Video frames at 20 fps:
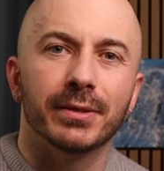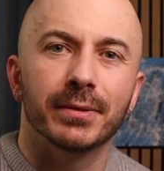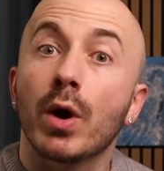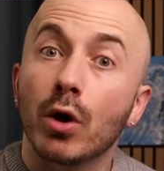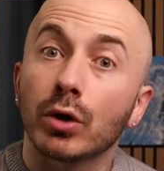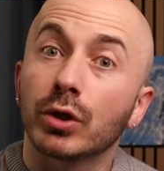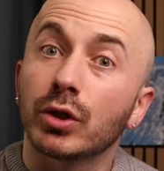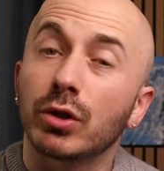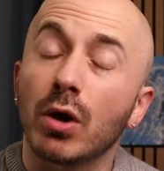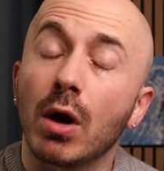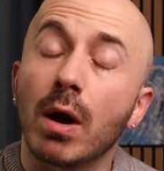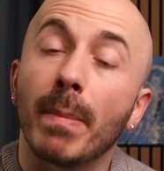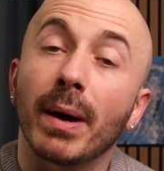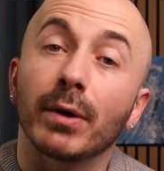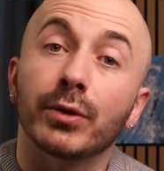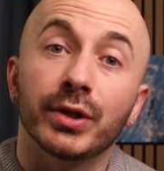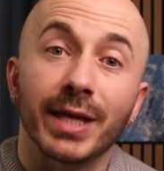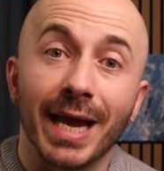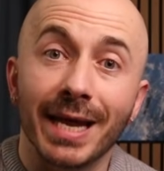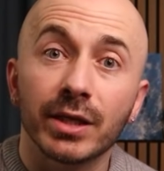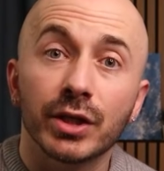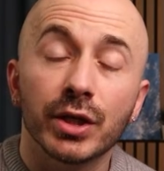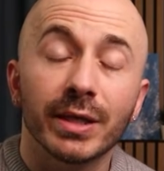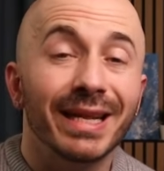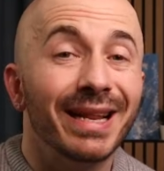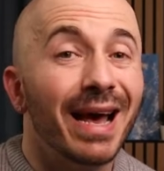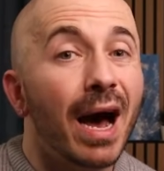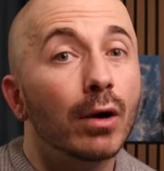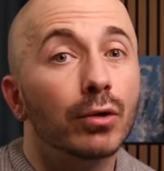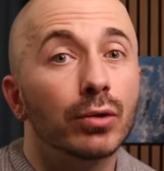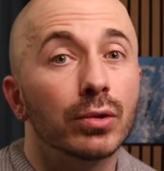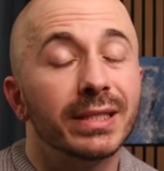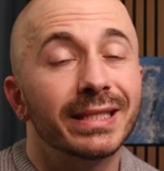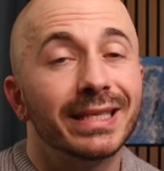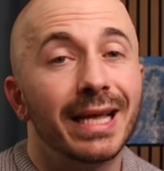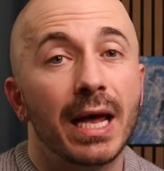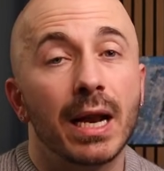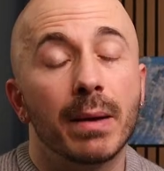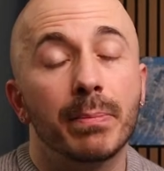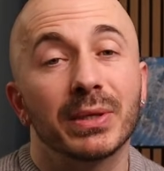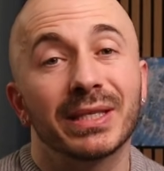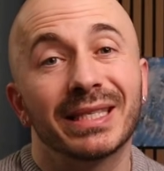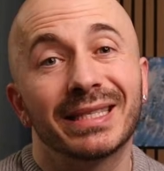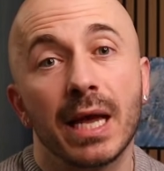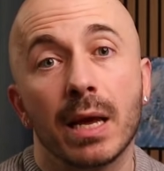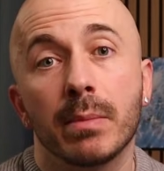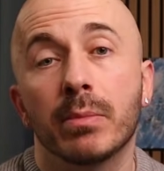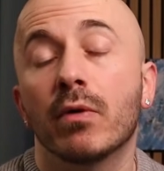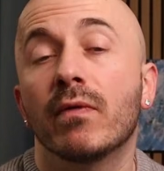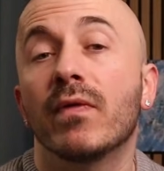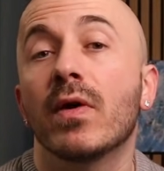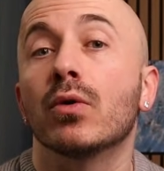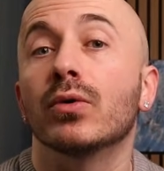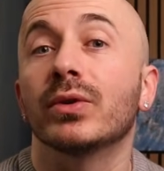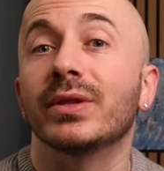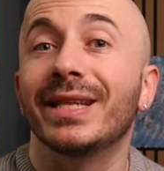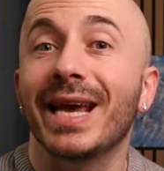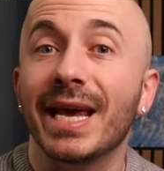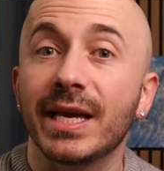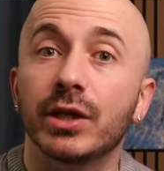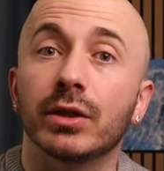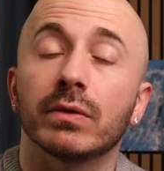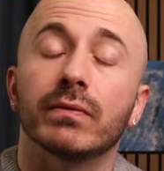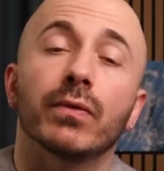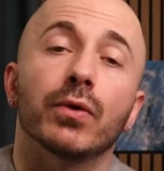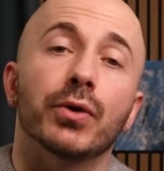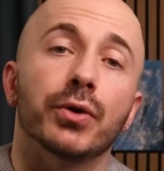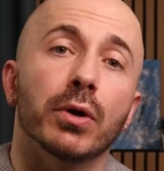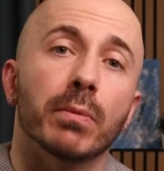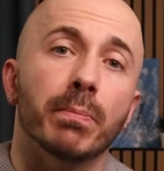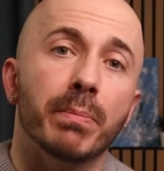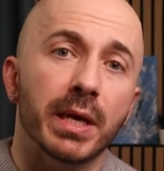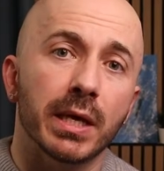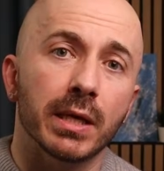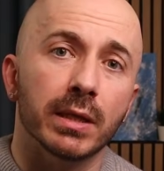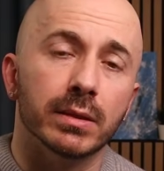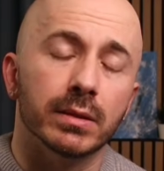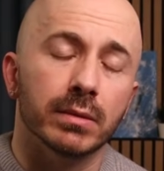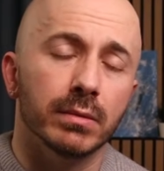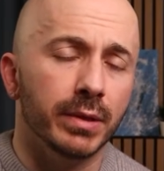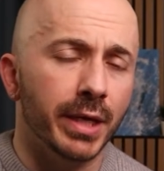We also talk about tension and how to set up a stable foundation for your piece.